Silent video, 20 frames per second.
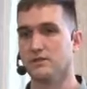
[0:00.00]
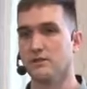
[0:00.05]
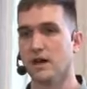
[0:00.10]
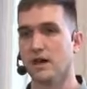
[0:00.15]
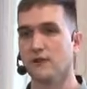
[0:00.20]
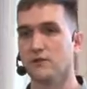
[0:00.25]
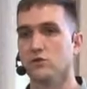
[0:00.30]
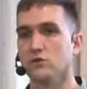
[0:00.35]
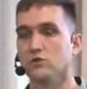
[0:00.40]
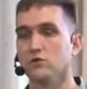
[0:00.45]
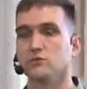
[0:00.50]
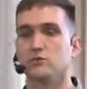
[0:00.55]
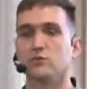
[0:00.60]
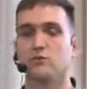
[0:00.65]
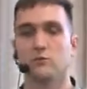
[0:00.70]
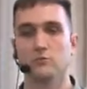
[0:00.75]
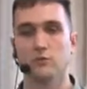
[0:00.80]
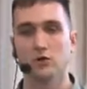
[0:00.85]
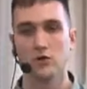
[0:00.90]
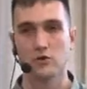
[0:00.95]
OpenCV. I've used
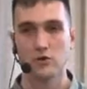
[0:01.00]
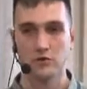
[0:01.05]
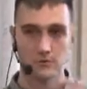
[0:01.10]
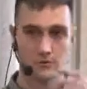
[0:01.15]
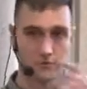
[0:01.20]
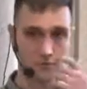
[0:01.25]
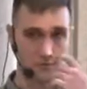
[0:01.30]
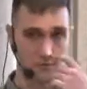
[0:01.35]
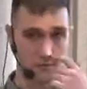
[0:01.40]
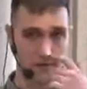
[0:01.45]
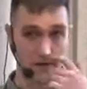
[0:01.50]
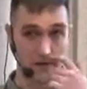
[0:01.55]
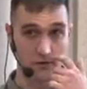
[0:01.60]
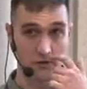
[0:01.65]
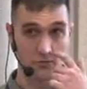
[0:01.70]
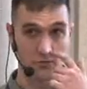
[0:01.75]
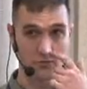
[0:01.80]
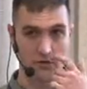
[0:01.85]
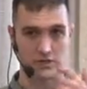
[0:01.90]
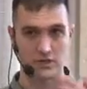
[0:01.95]
for my
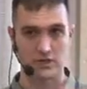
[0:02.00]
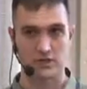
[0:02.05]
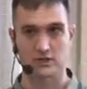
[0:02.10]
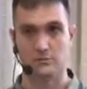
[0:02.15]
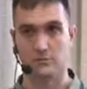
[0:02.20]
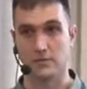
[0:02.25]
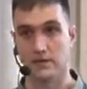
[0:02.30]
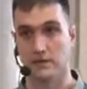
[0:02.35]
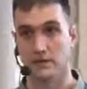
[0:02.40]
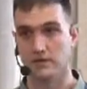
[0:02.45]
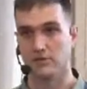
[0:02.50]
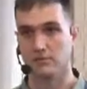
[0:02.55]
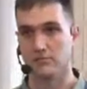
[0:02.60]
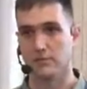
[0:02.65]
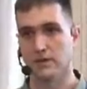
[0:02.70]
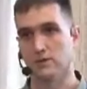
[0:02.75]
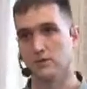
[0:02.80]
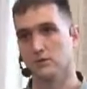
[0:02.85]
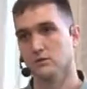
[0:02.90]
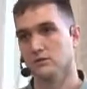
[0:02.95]
own projects Pillow
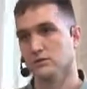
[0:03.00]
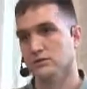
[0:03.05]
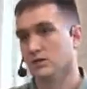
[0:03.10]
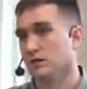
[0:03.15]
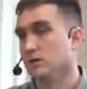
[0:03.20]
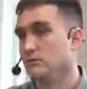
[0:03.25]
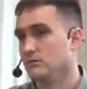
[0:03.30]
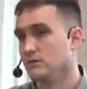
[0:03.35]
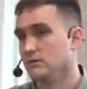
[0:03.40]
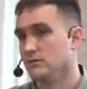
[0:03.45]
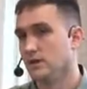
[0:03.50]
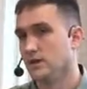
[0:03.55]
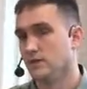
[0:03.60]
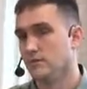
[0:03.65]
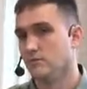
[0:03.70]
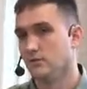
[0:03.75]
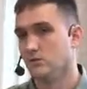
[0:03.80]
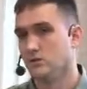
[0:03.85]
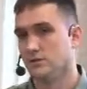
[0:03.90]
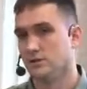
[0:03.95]
because I've done
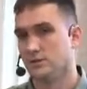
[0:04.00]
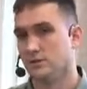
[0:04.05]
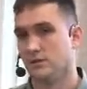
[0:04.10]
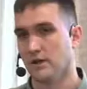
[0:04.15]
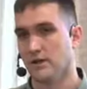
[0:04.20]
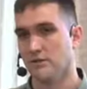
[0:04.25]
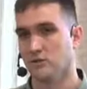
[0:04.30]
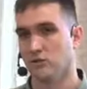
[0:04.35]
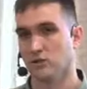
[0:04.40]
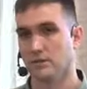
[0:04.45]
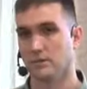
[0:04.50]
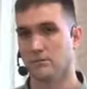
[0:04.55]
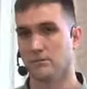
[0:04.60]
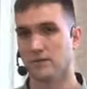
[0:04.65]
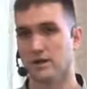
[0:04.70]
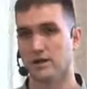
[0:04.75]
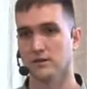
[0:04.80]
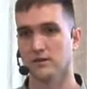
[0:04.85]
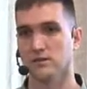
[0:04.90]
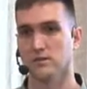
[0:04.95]
mostly my work in
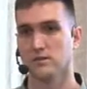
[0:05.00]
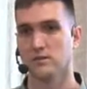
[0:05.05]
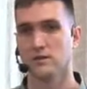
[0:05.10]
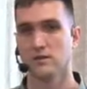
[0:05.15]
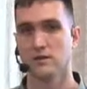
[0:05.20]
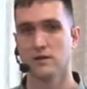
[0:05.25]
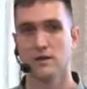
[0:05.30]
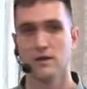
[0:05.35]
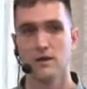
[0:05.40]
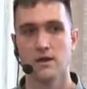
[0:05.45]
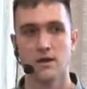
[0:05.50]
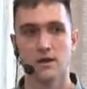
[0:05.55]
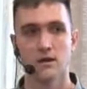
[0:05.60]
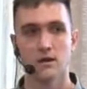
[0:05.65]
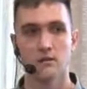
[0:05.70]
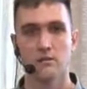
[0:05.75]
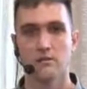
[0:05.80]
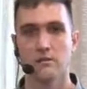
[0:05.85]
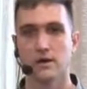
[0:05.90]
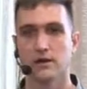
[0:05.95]
Python,
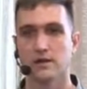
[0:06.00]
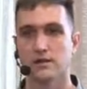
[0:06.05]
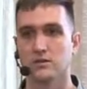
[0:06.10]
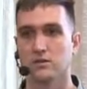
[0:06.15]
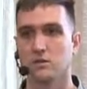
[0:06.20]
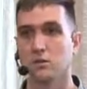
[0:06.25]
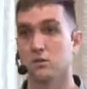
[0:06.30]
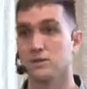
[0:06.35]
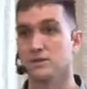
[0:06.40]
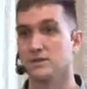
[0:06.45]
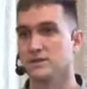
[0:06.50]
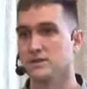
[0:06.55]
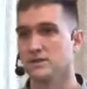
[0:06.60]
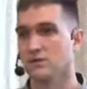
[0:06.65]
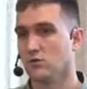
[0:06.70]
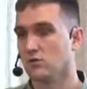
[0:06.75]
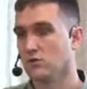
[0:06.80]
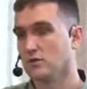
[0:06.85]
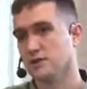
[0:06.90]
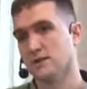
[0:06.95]
but
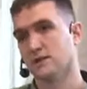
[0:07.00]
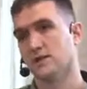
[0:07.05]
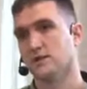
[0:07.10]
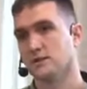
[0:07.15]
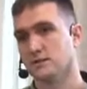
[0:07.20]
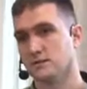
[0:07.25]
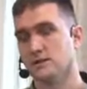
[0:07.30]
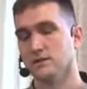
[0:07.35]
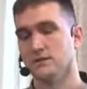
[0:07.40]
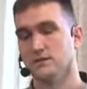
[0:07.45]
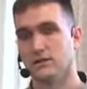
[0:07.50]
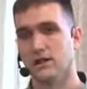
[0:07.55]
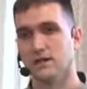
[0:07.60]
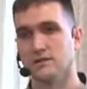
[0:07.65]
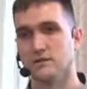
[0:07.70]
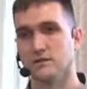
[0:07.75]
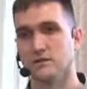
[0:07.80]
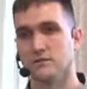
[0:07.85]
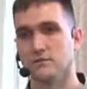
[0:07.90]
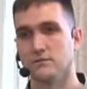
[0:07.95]
OpenCV looks like it's
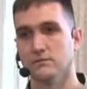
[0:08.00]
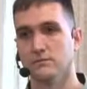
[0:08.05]
faster.